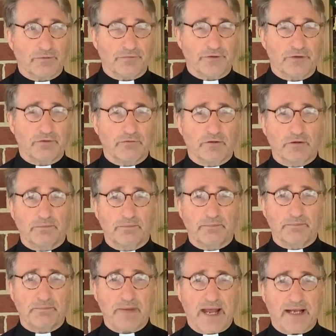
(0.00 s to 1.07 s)
funeral
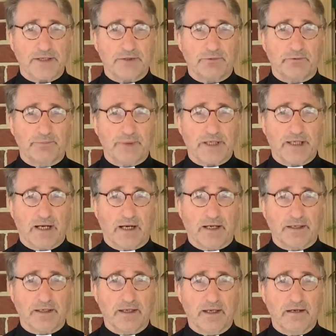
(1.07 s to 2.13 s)
mass will be
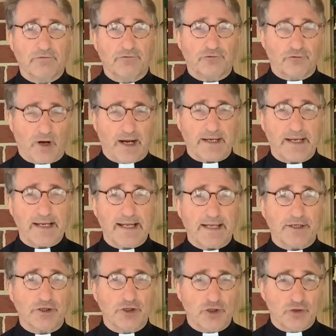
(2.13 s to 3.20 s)
on Friday at
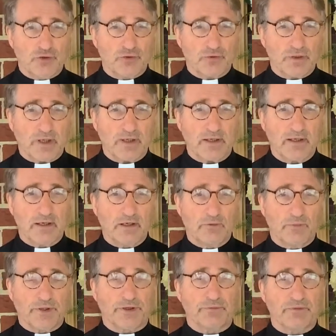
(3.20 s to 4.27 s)
noon
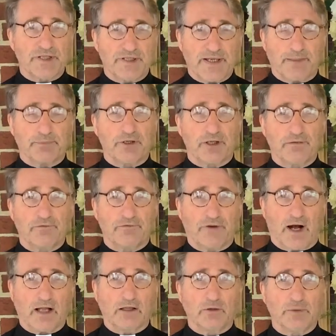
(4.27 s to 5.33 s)
with the reception
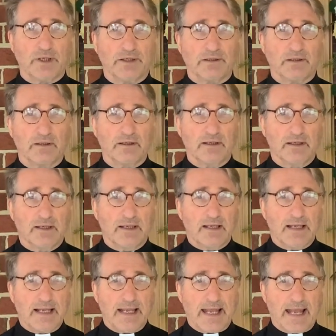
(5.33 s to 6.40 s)
following.
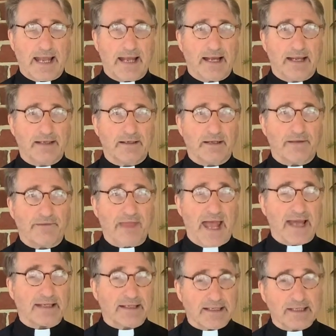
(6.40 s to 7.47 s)
And
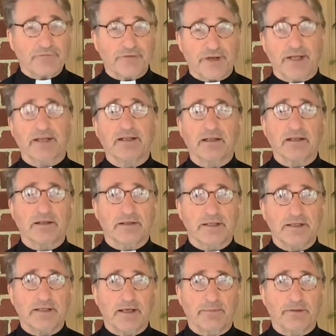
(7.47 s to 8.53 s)
that evening, this
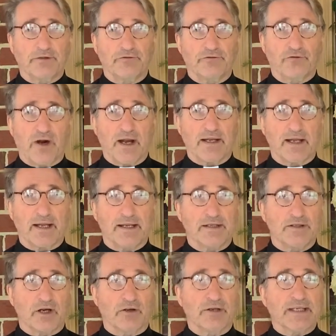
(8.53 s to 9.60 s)
coming Friday, is
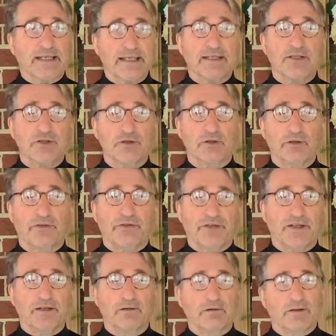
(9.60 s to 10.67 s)
our Easter
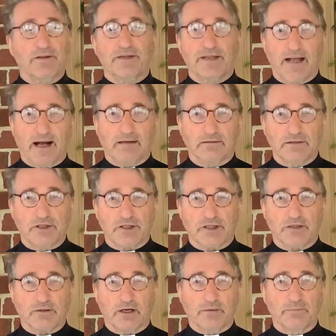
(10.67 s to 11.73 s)
Theater and Theology,
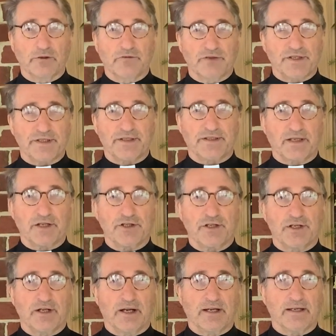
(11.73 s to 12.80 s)
our movie discussion
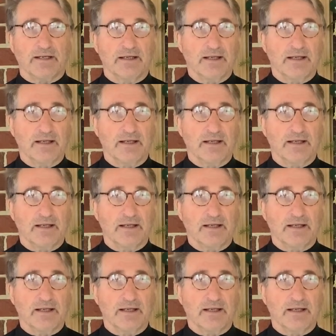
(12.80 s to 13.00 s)
night